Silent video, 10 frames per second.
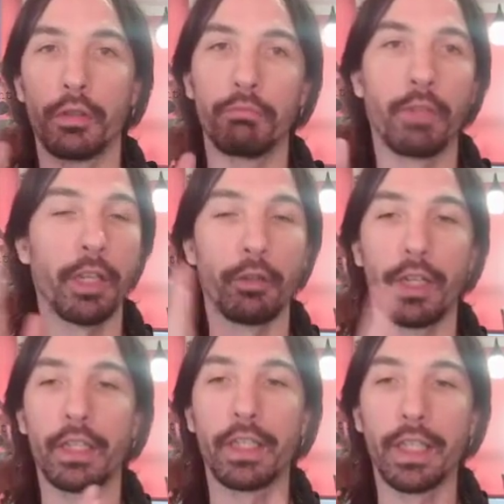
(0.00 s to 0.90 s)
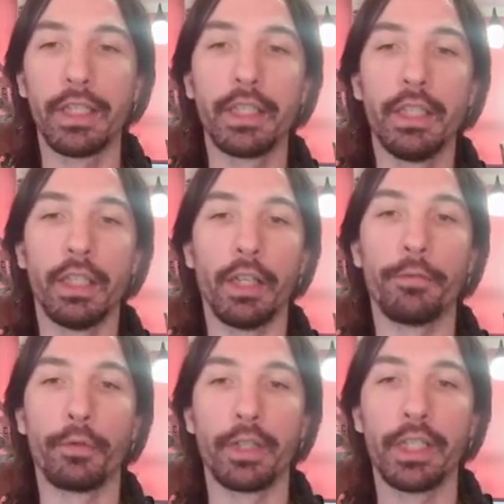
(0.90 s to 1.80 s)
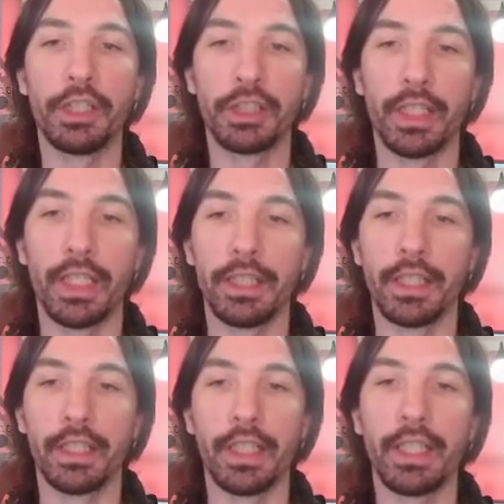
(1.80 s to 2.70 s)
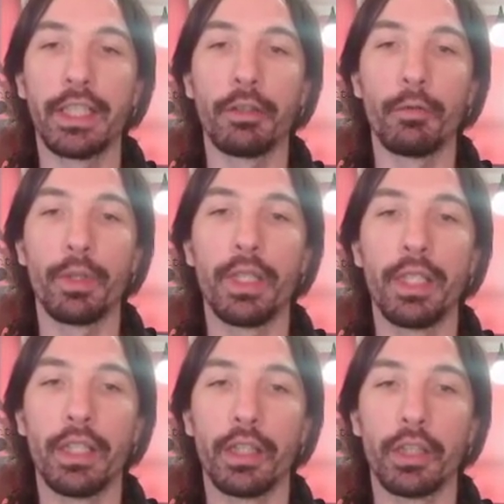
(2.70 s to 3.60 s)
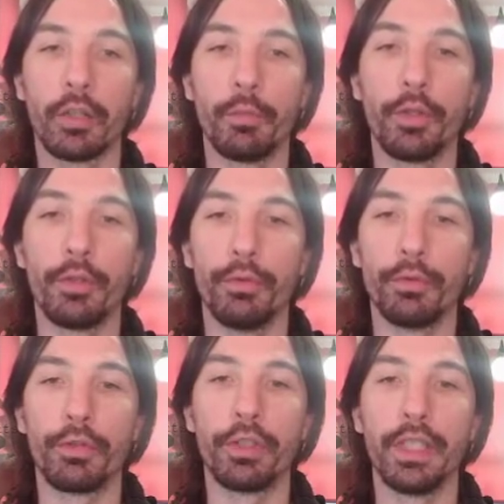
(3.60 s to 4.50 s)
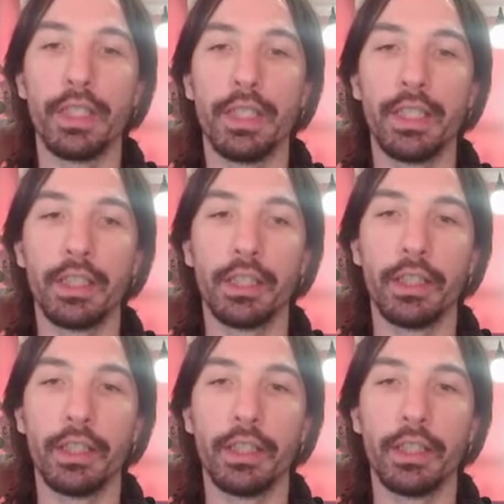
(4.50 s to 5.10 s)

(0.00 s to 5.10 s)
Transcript: regular grid, and for each cell in that grid we compute the